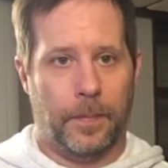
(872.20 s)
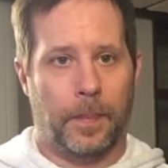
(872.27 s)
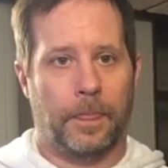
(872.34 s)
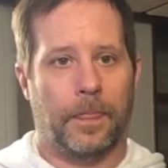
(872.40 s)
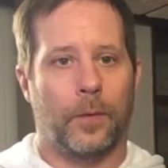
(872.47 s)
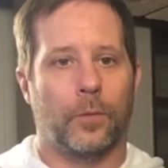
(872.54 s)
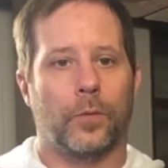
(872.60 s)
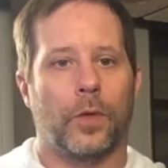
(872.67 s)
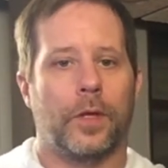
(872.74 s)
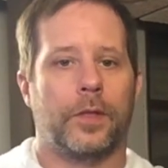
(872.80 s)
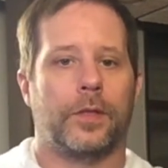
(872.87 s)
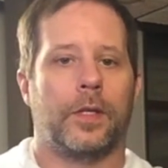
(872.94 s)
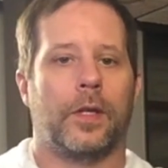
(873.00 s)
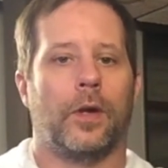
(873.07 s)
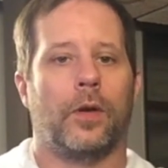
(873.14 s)
the root is
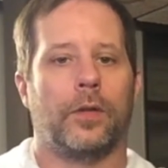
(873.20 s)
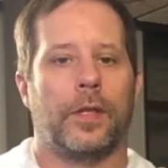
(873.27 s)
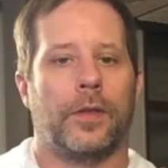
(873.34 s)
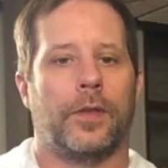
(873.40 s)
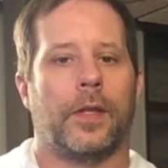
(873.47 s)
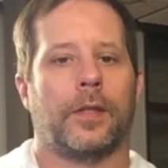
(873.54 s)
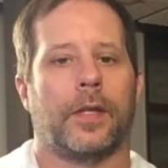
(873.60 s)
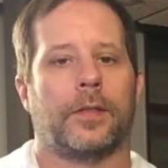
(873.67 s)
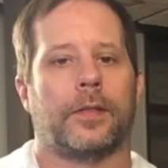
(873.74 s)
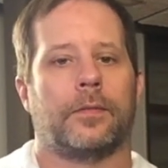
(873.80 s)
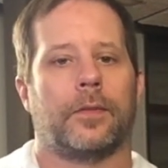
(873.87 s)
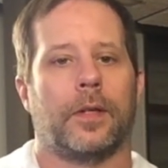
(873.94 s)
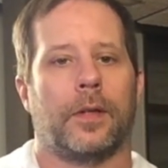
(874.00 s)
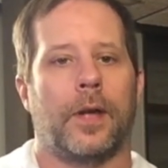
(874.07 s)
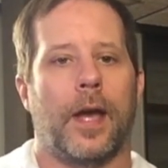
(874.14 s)
the only thing that's
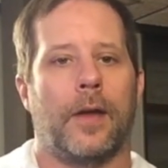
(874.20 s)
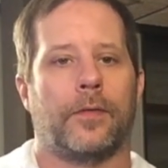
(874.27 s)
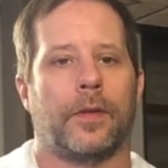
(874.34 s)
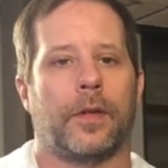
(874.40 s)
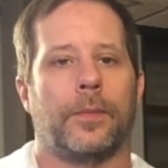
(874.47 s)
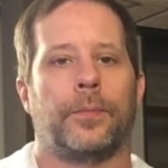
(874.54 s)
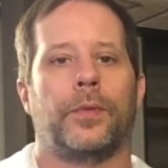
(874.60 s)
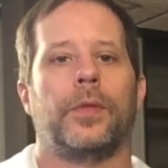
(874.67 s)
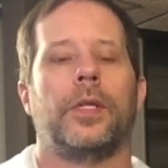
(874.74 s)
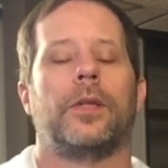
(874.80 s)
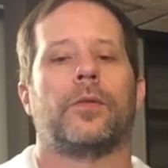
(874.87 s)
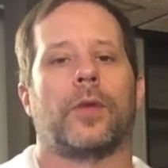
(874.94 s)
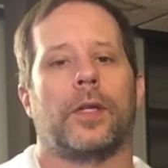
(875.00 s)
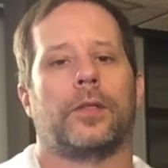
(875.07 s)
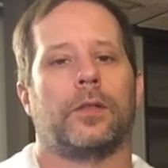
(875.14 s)
going to have the complete
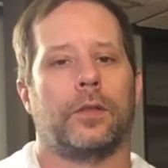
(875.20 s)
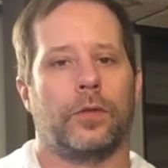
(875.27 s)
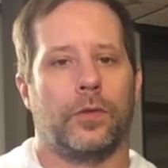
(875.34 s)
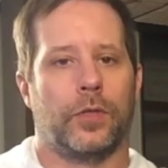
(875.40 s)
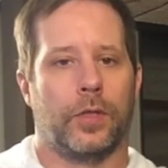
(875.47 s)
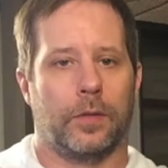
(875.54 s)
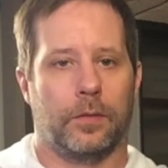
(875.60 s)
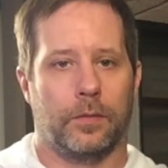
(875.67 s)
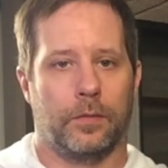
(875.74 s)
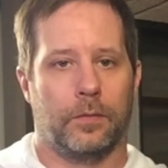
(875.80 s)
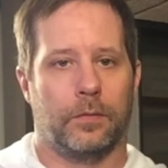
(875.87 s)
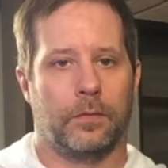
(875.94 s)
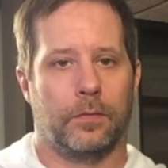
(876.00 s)
resolution.